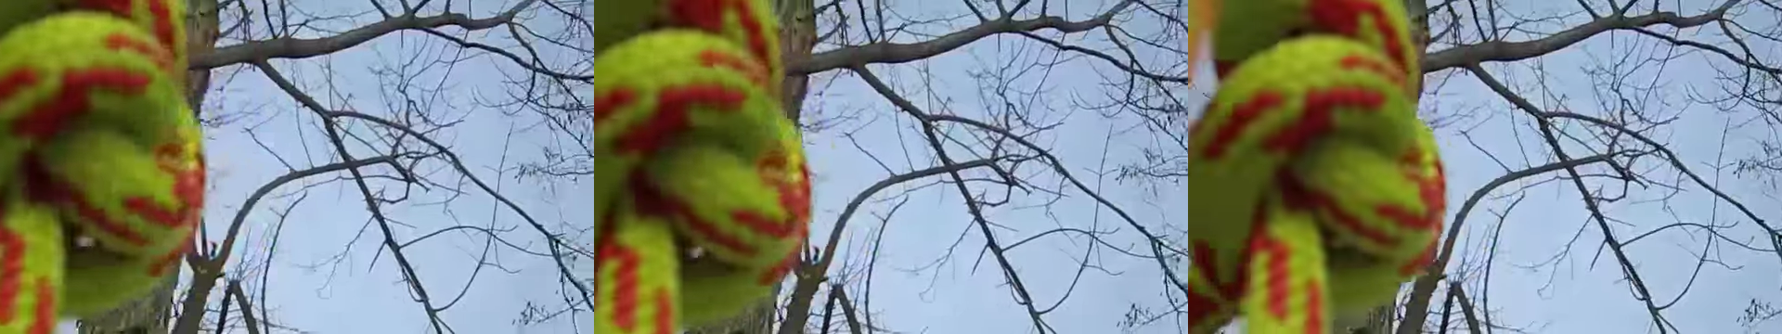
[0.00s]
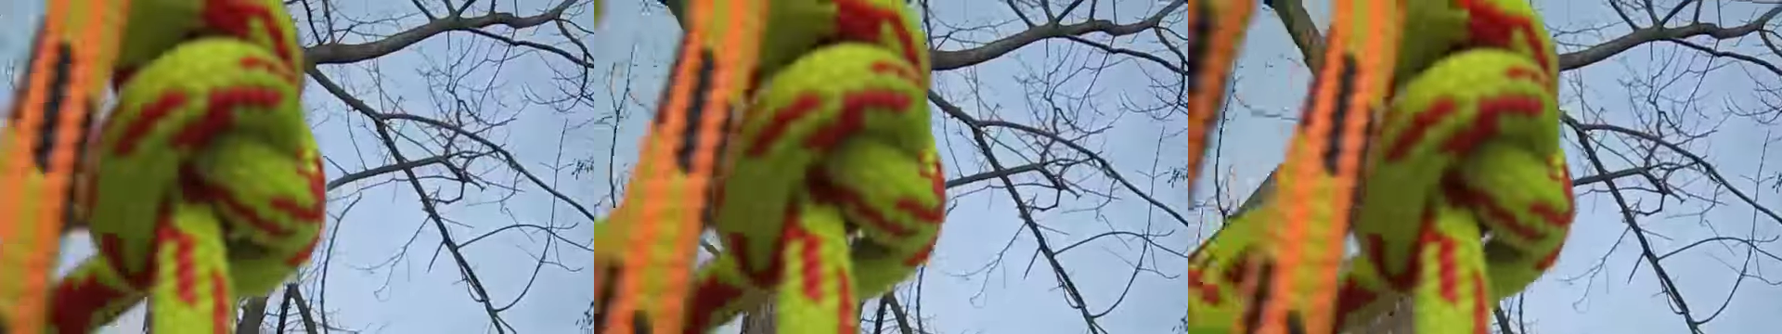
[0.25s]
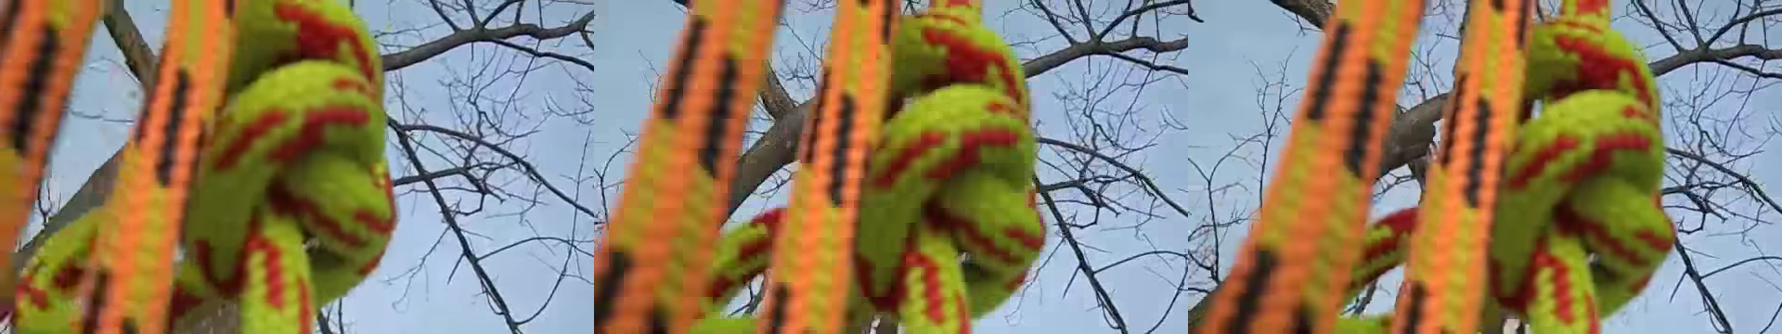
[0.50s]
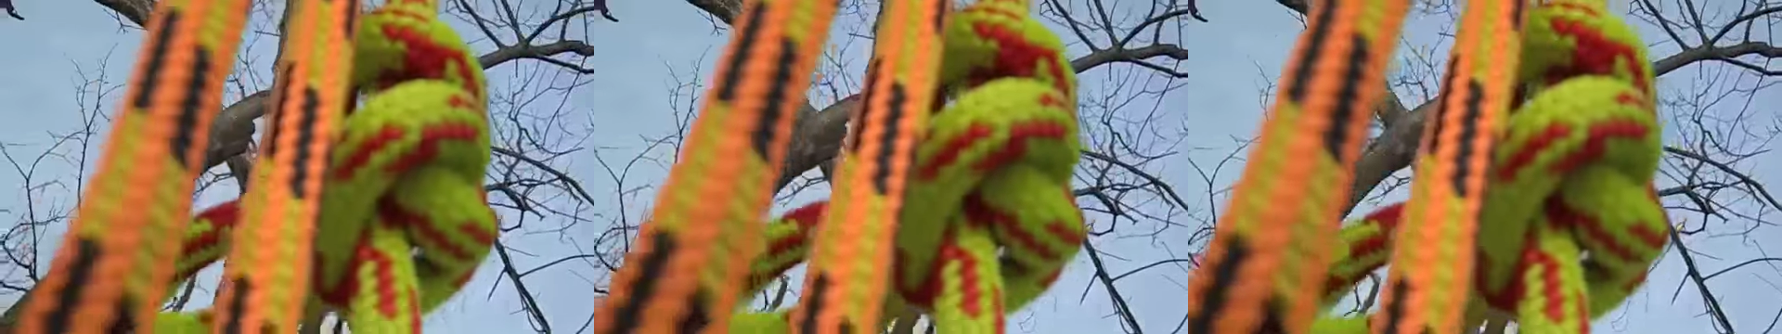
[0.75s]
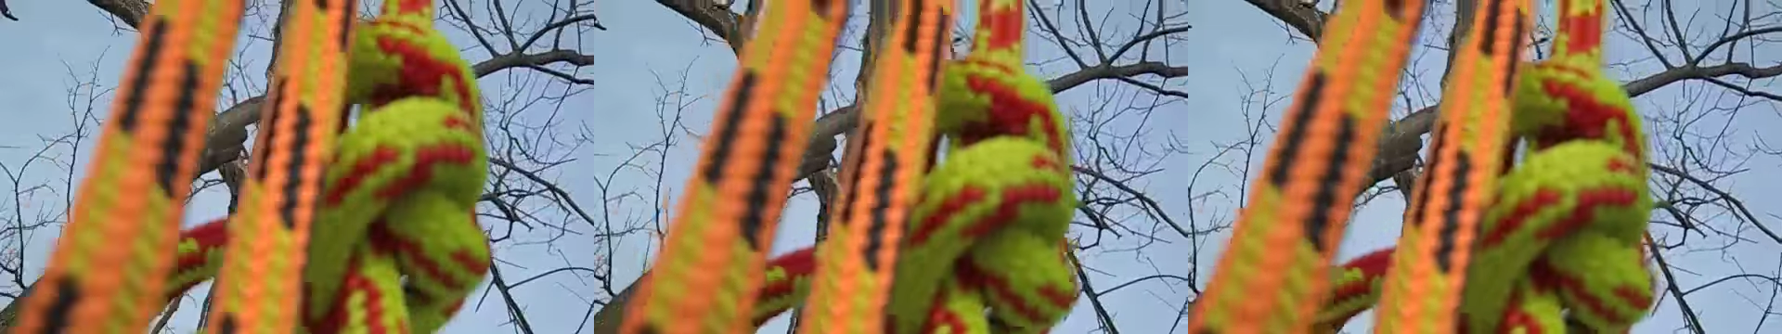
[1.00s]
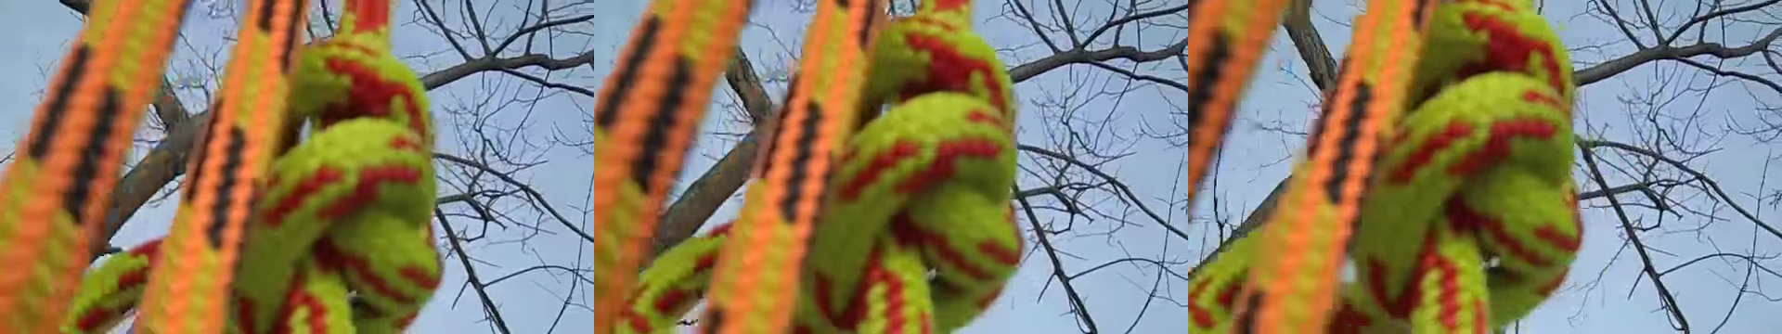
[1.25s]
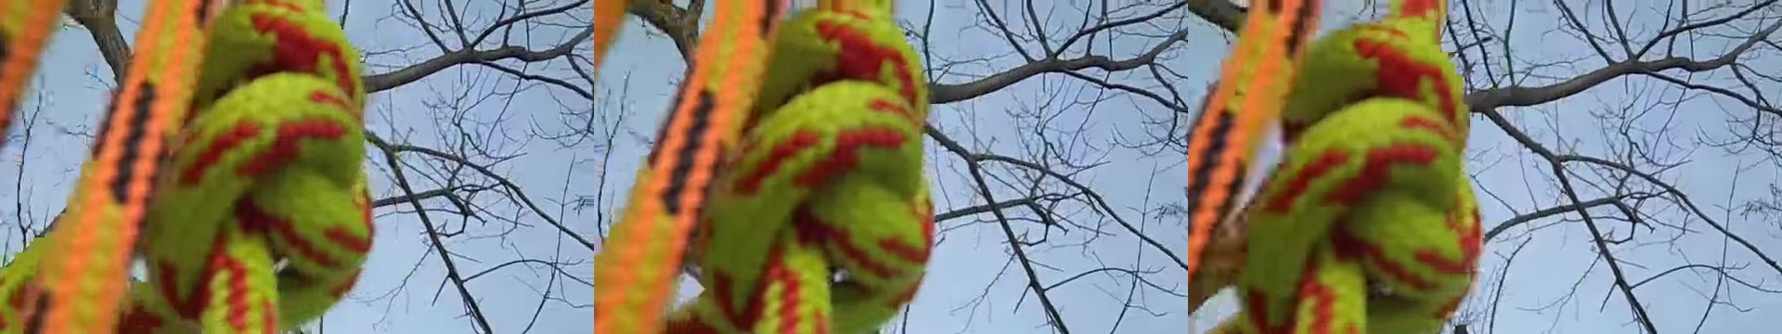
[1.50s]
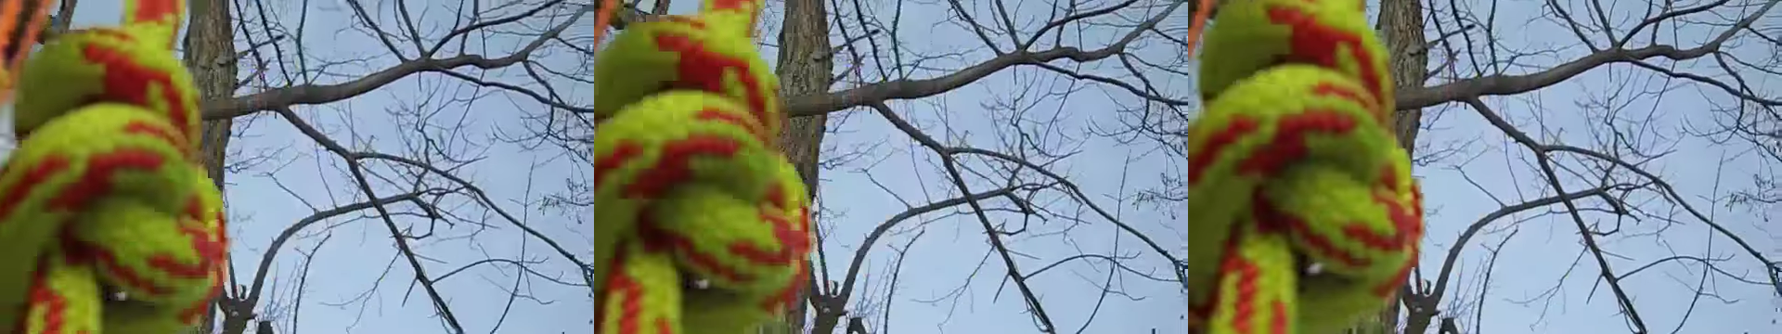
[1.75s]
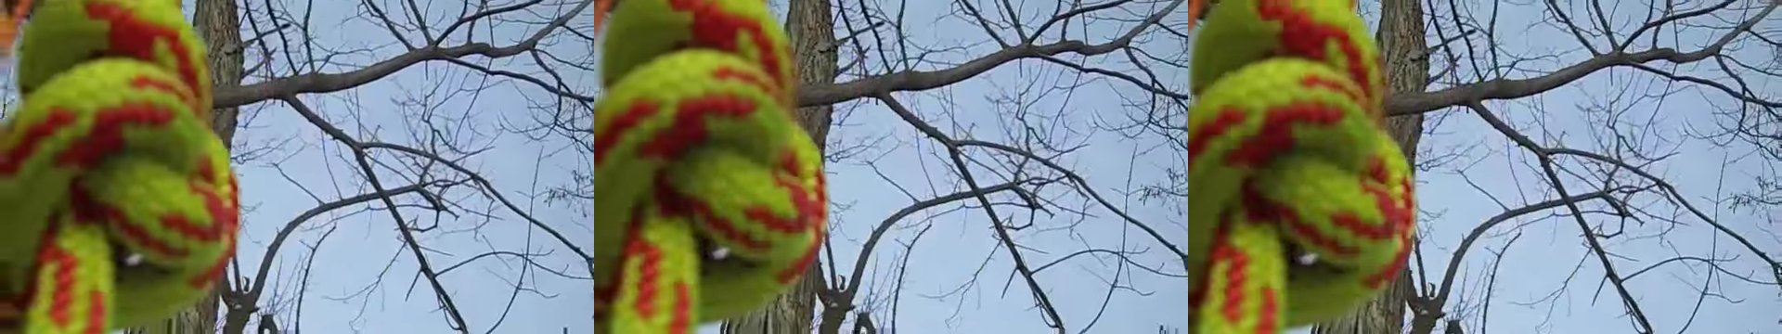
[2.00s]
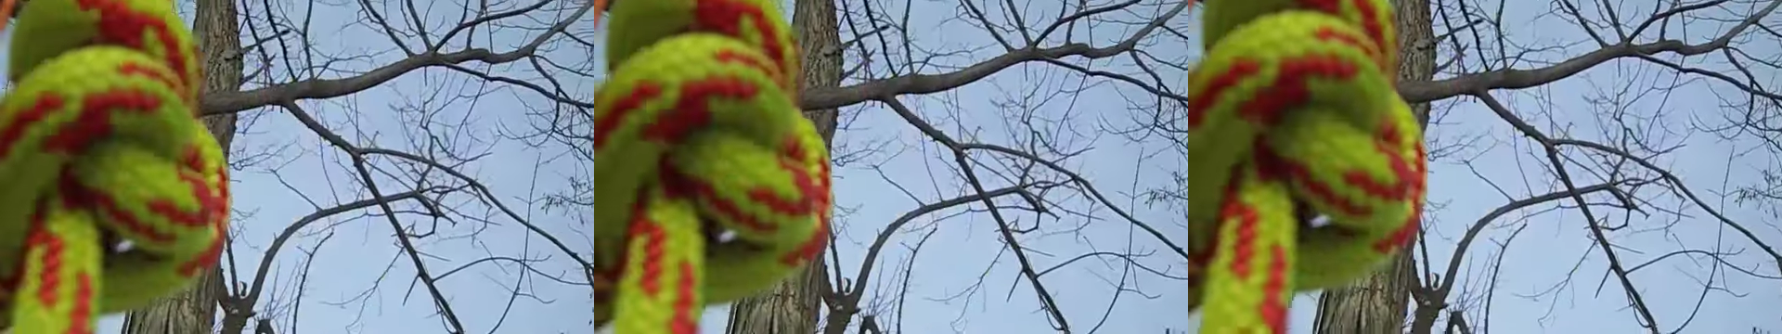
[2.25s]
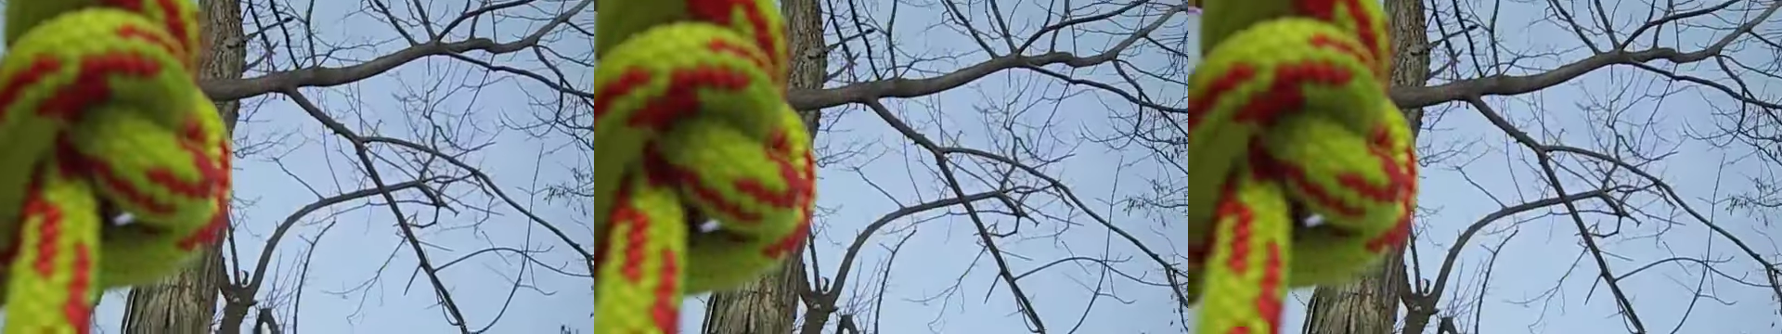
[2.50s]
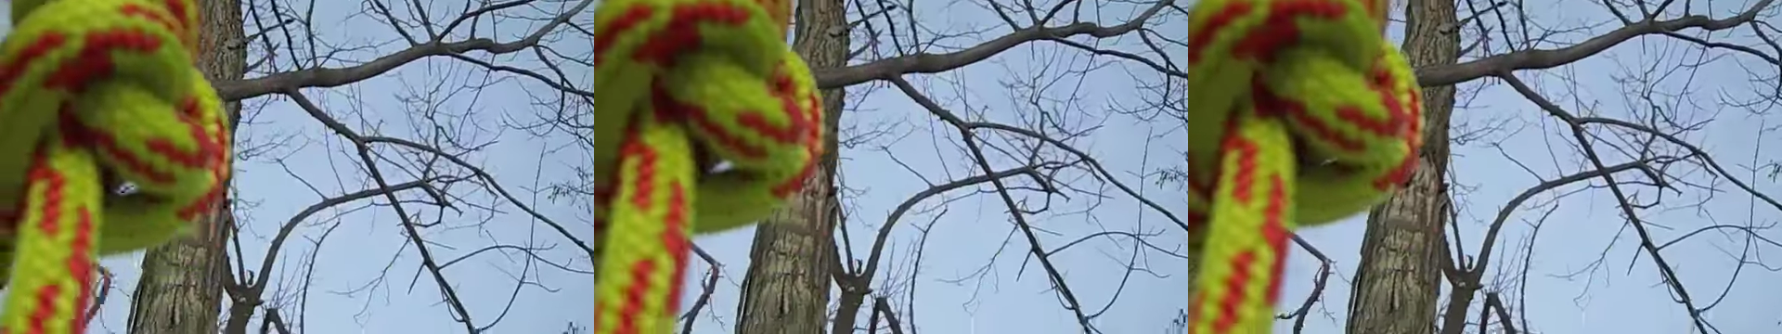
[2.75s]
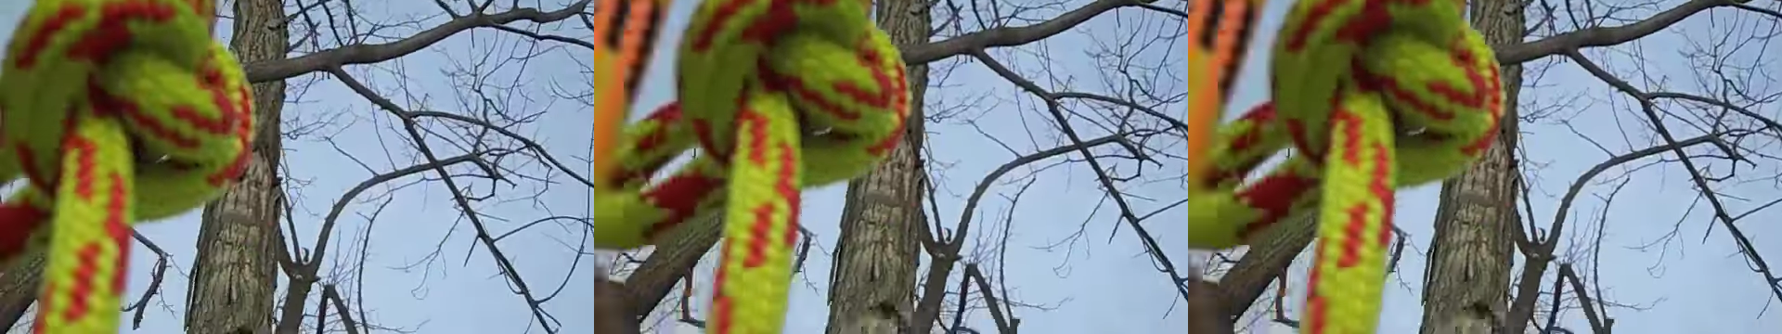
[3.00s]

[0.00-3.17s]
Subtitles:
(no speaker visible)